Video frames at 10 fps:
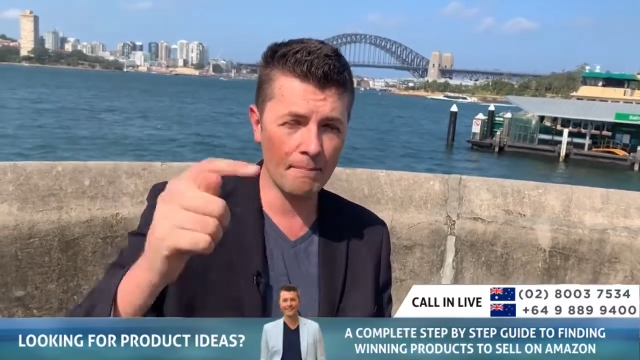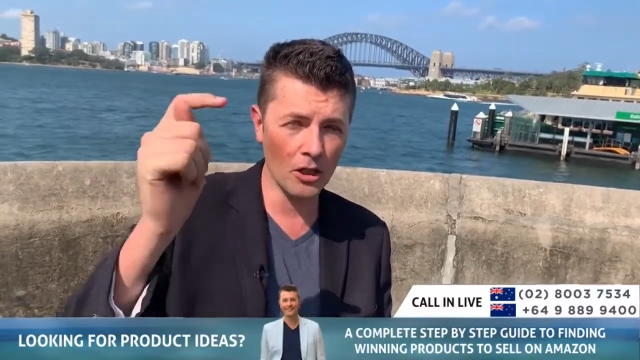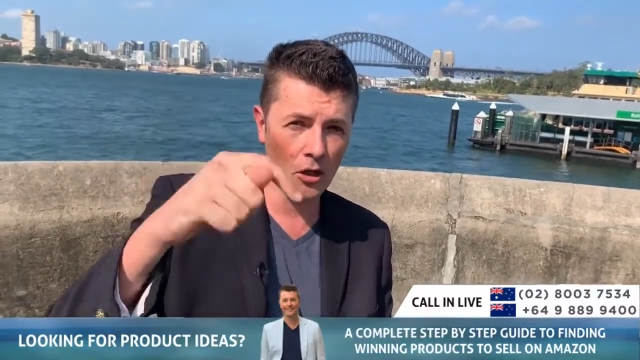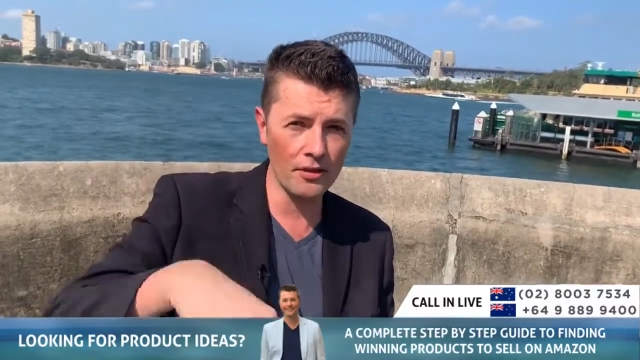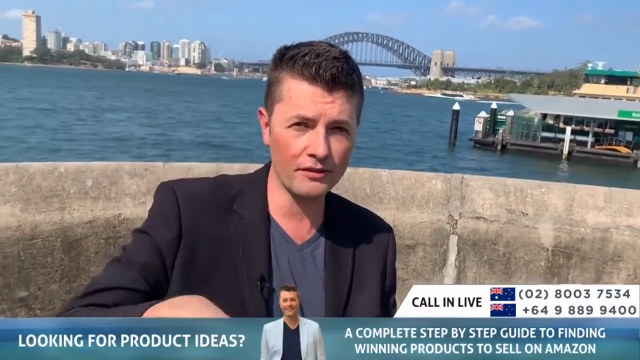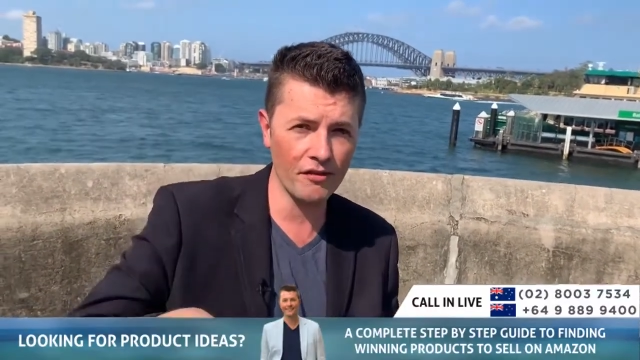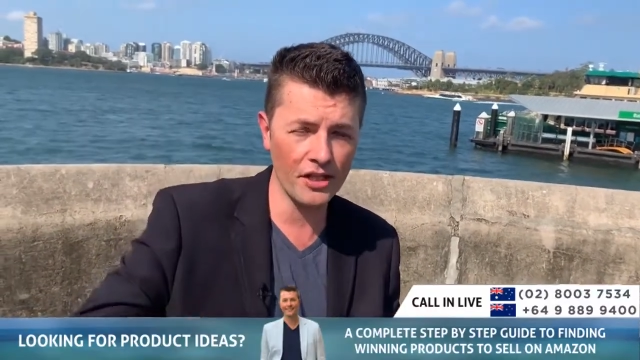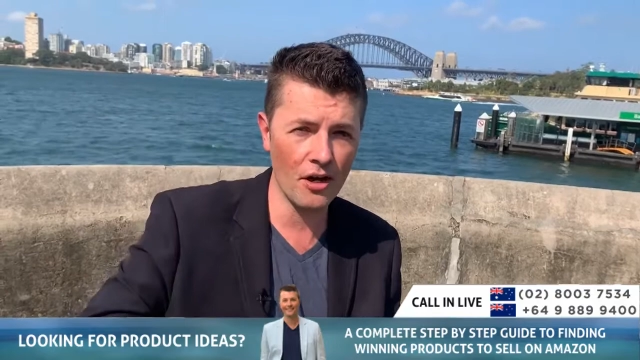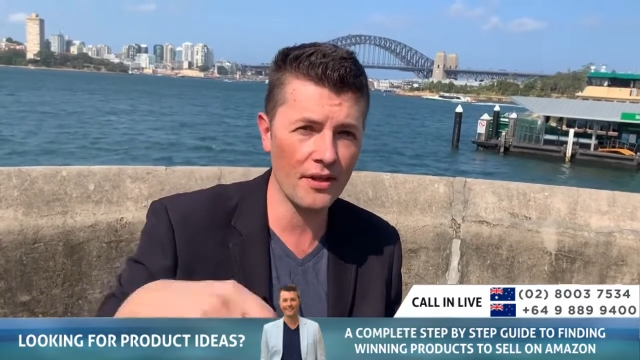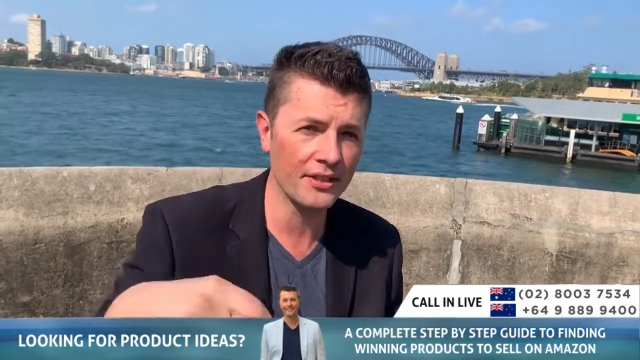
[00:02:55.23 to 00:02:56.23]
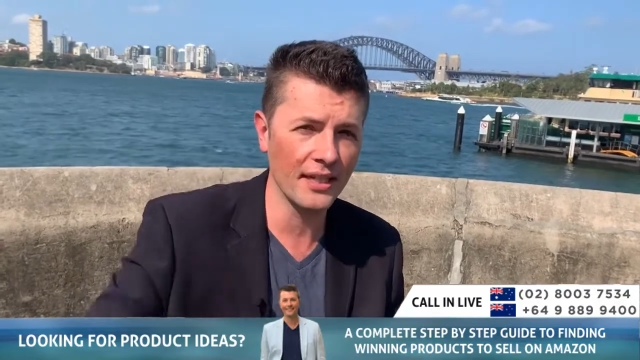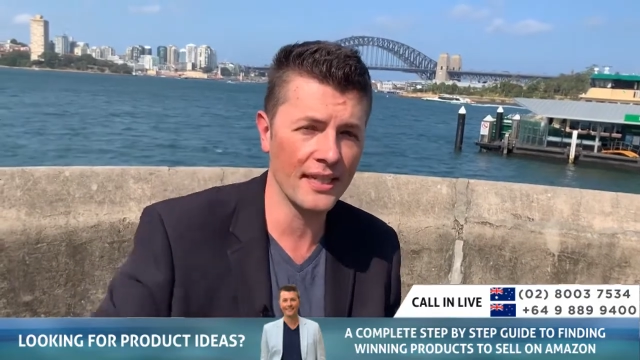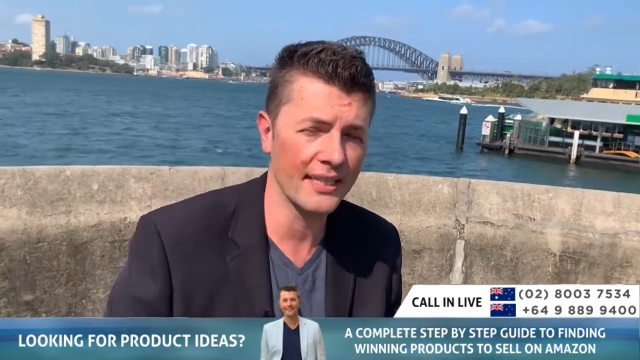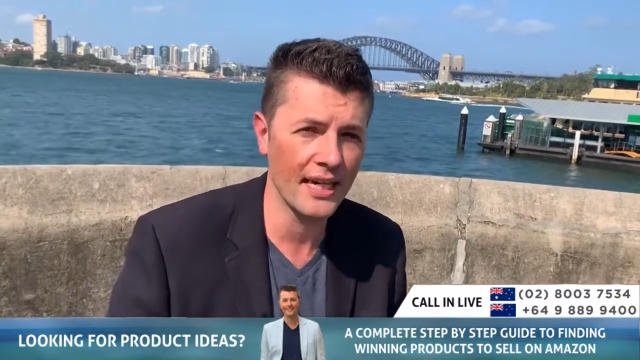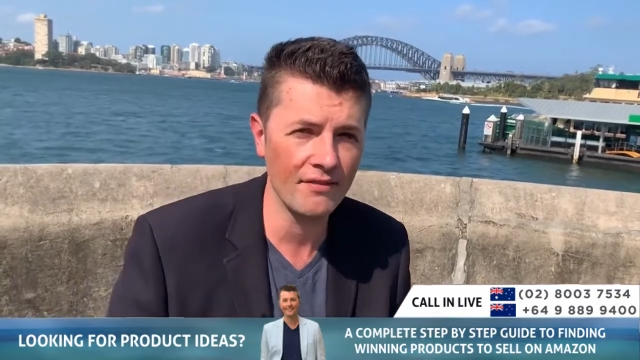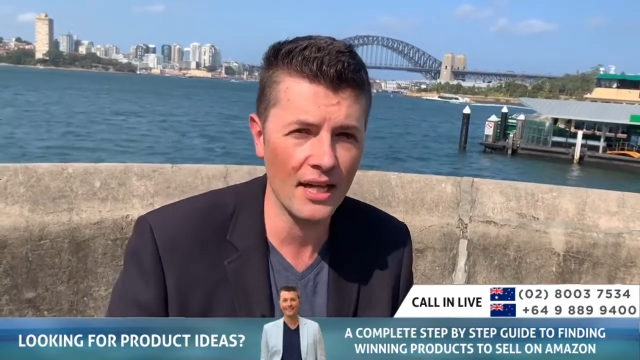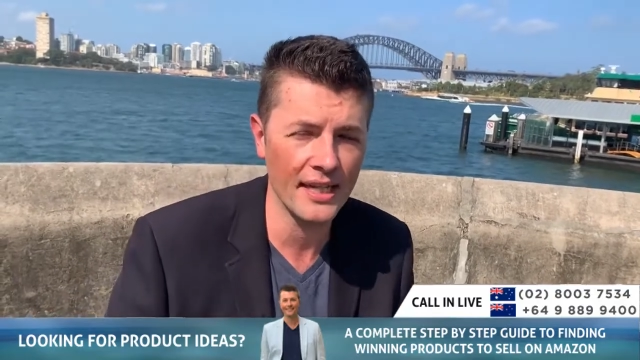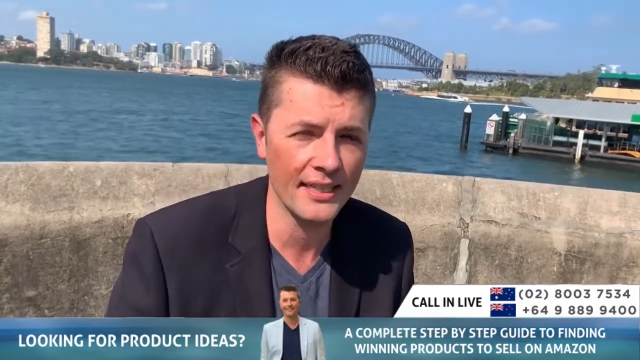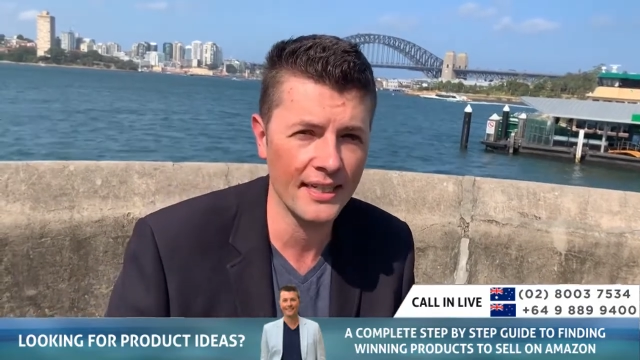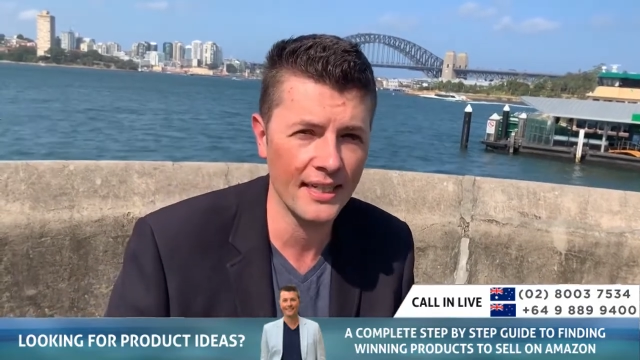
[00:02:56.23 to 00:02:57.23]
Below this video, there's a link. Give that
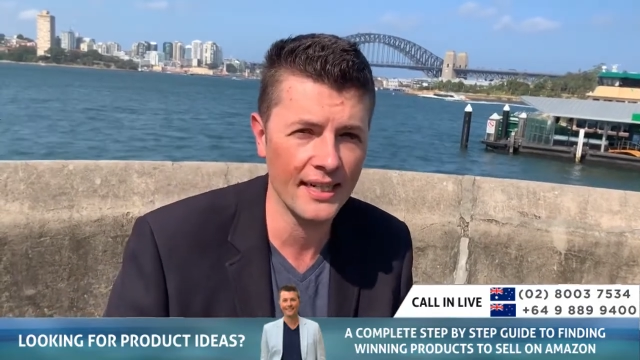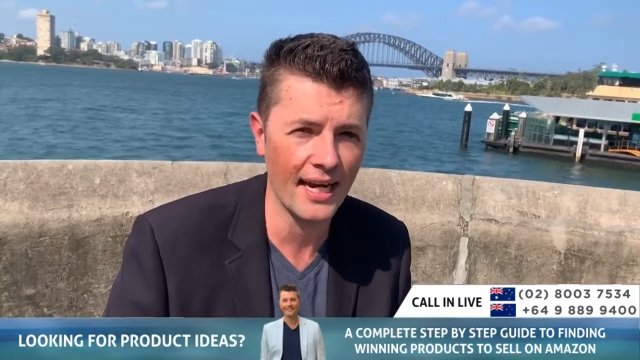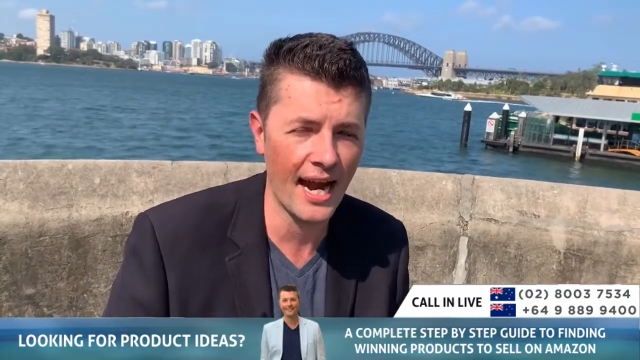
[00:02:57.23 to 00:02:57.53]
link a click